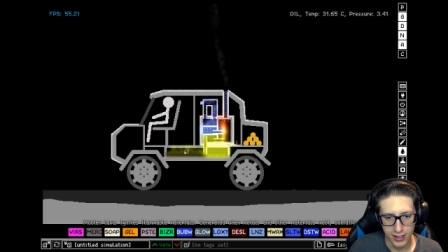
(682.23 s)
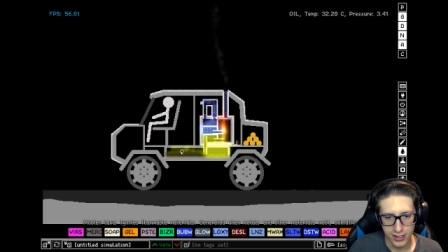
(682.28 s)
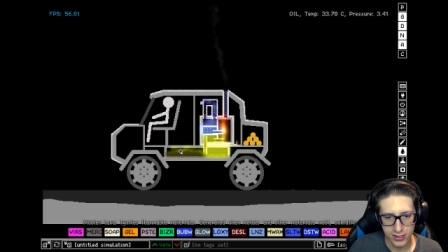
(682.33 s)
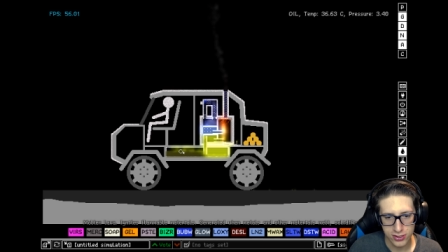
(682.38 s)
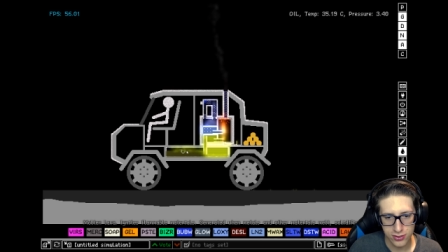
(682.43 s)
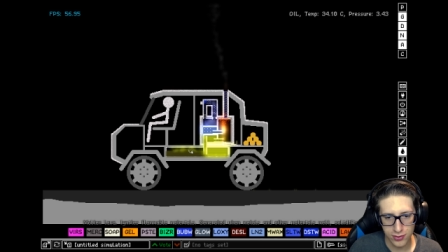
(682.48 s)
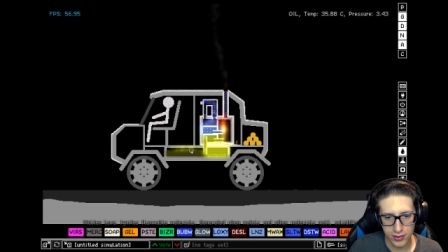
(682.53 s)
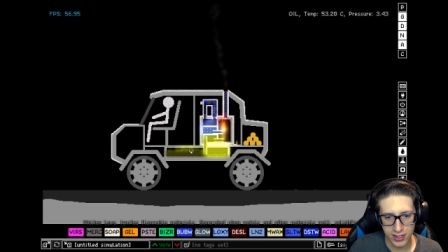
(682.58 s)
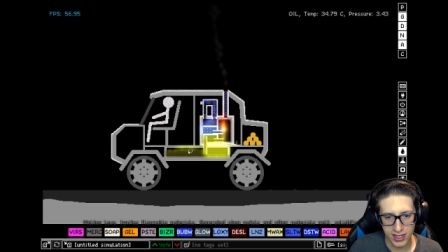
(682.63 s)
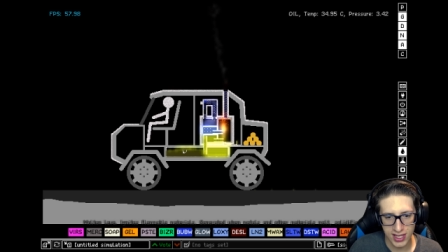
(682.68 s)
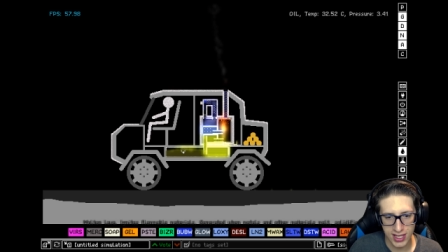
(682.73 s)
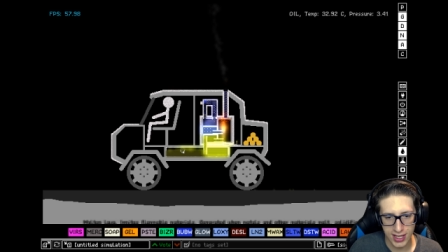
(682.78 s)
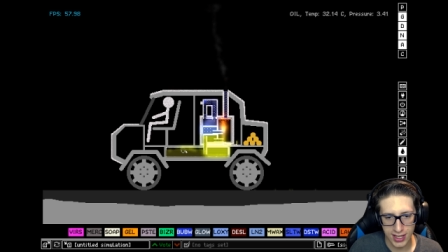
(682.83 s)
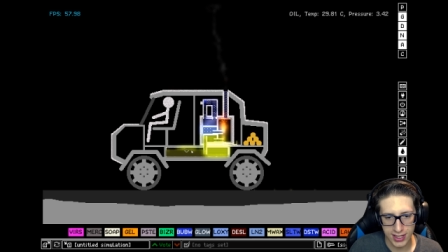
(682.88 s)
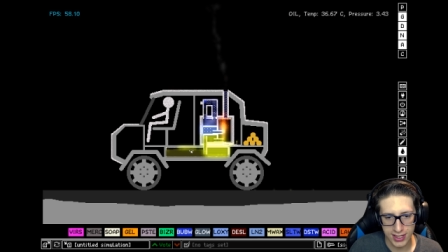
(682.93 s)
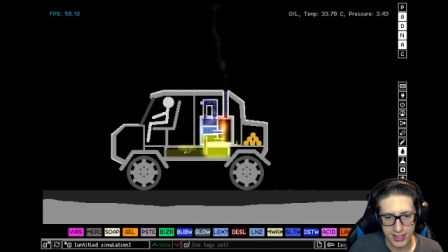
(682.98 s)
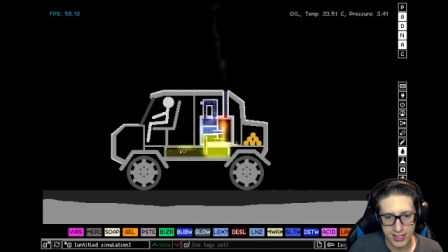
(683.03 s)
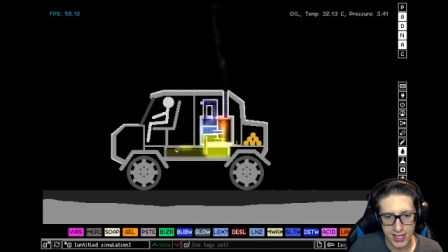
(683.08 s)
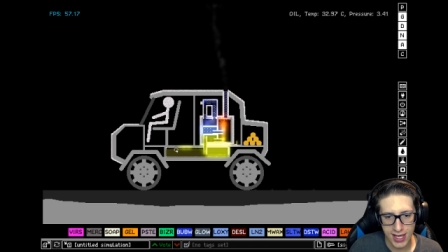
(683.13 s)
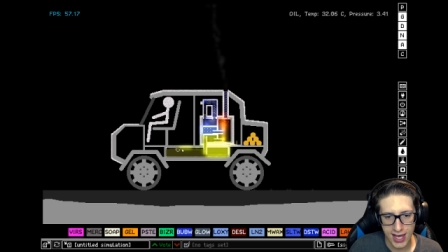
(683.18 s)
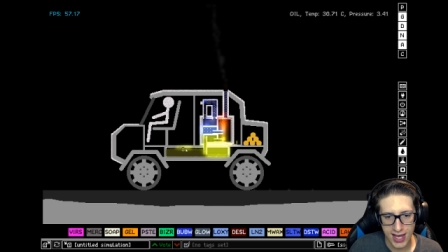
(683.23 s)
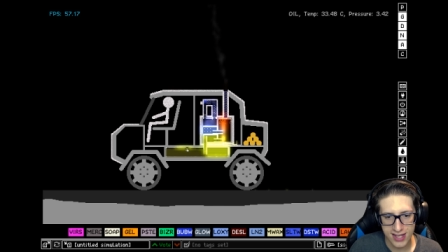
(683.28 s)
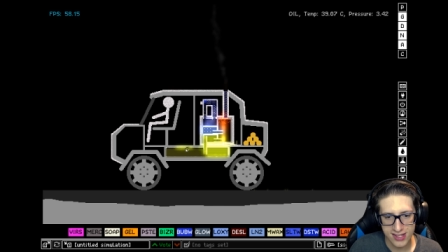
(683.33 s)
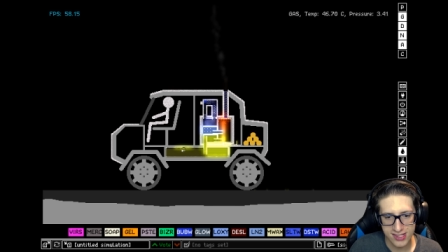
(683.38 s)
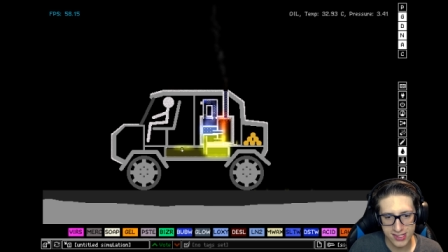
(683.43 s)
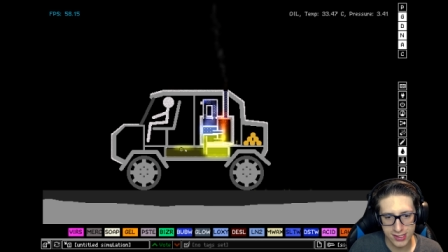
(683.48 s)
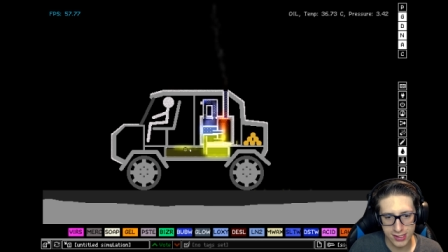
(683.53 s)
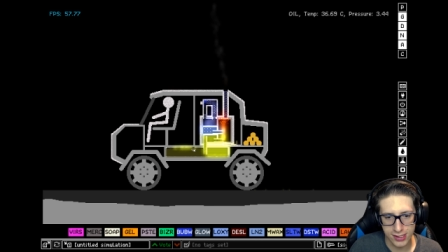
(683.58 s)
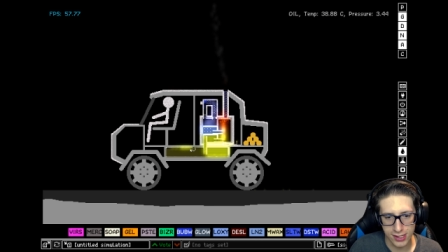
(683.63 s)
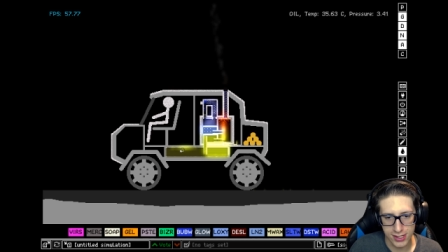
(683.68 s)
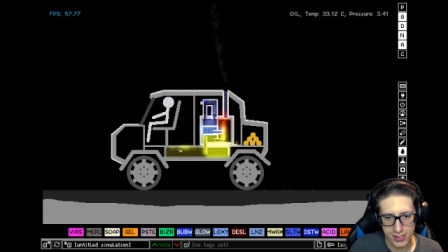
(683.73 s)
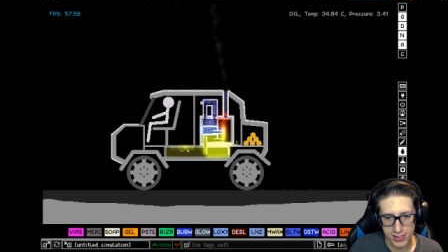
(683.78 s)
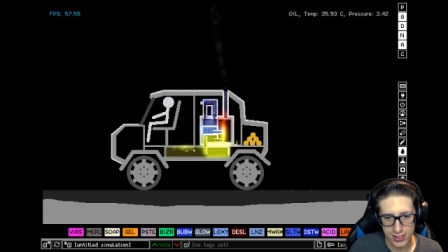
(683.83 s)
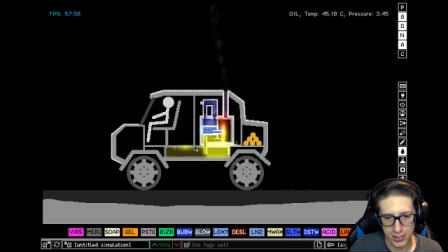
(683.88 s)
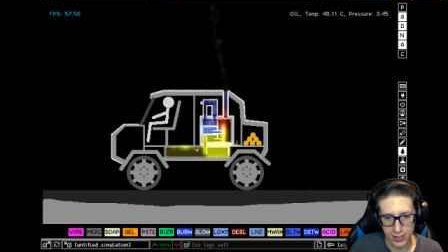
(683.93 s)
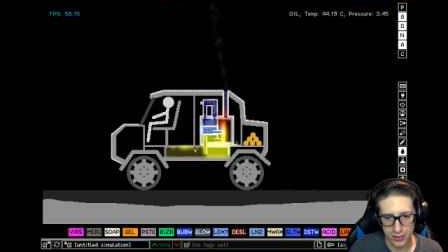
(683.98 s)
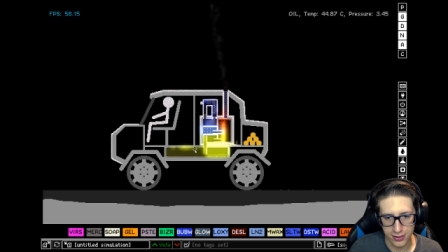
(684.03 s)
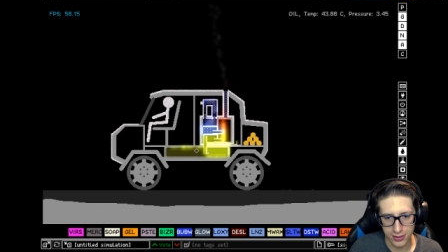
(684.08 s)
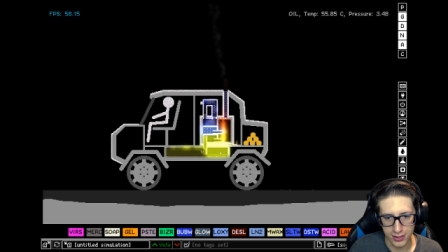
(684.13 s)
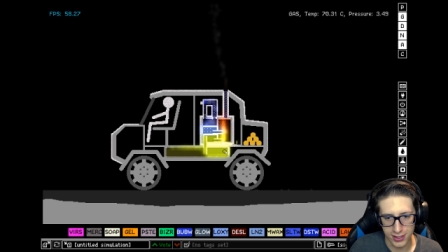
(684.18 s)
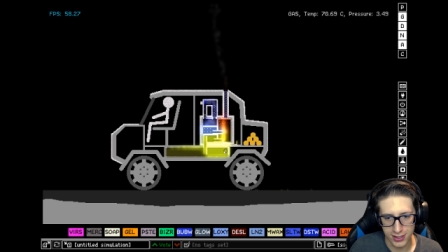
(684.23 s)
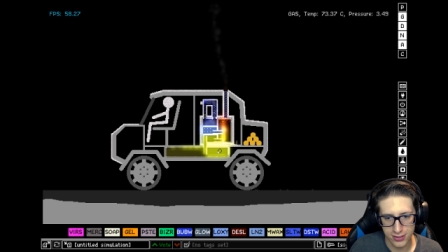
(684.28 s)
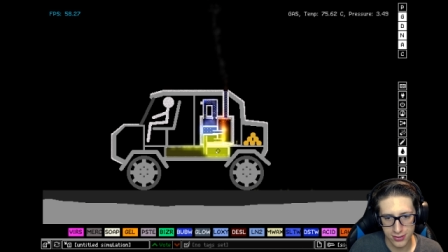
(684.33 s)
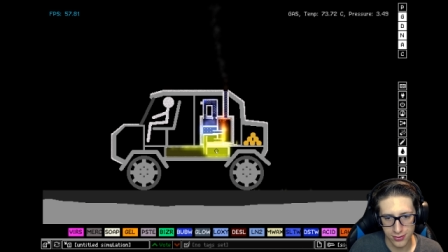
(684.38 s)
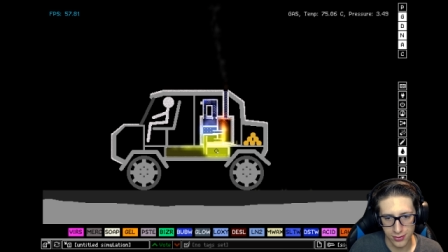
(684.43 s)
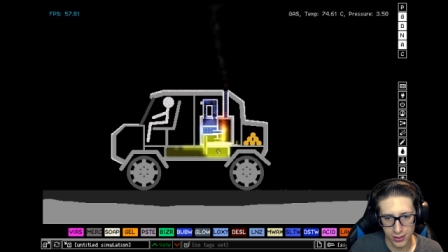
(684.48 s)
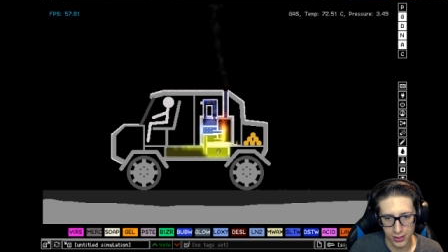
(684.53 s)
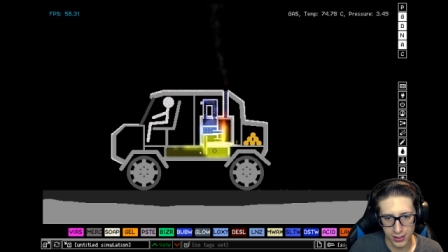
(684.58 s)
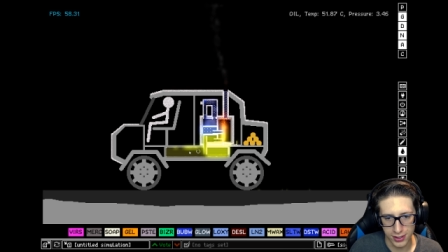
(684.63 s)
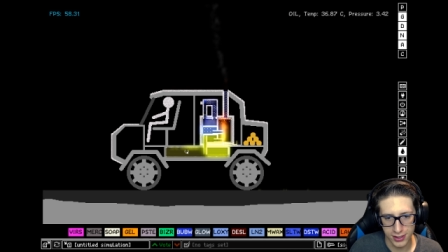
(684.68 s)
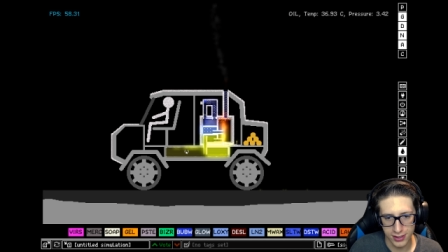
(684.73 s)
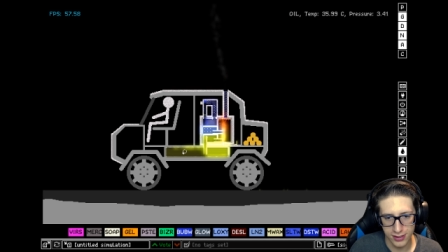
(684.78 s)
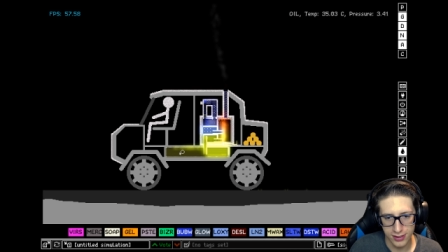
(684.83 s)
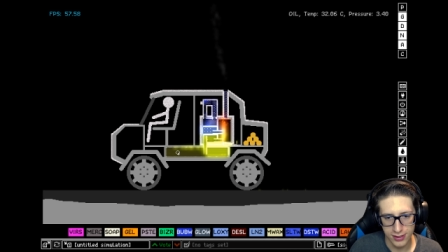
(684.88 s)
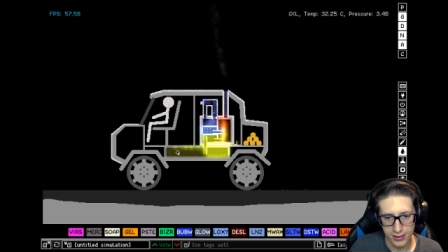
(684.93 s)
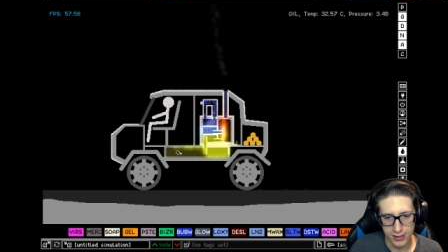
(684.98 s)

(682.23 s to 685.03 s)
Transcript: It's really a gas guzzler, this one.